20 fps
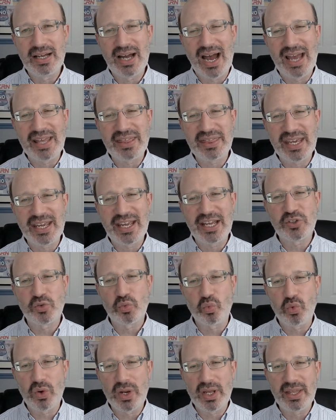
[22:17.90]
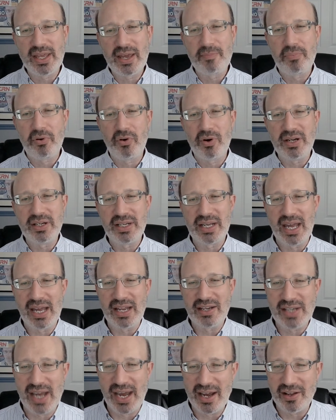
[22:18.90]
think it's really important to
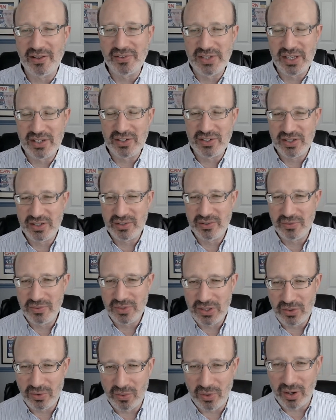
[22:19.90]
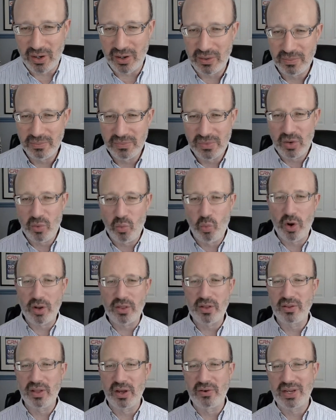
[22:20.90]
get dialed into where
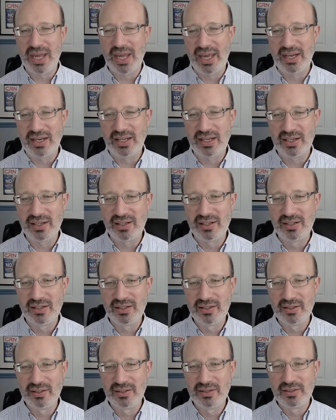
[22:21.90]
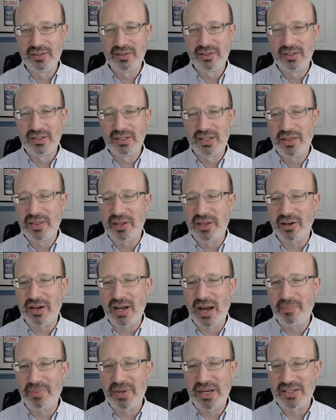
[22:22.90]
they're located, their
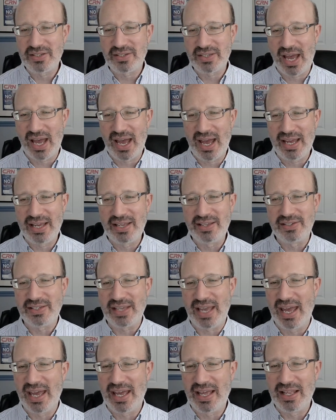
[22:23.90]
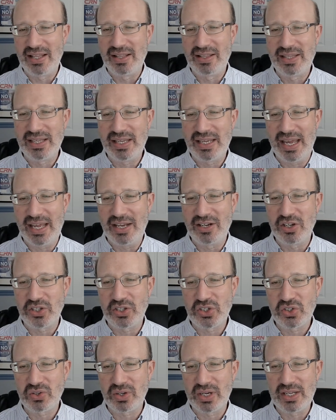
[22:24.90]
company size, and the
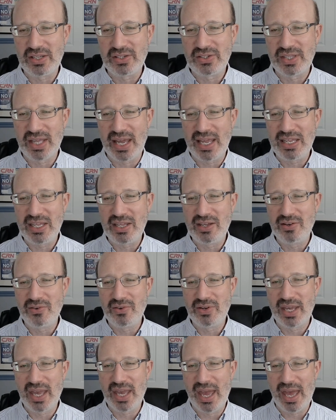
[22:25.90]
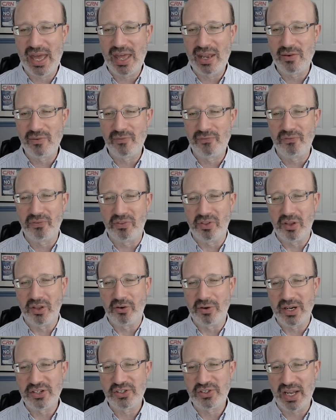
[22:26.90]
industries that you can
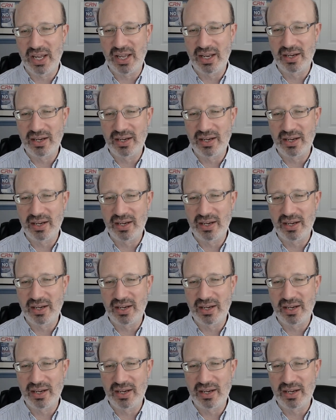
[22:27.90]
flourish in.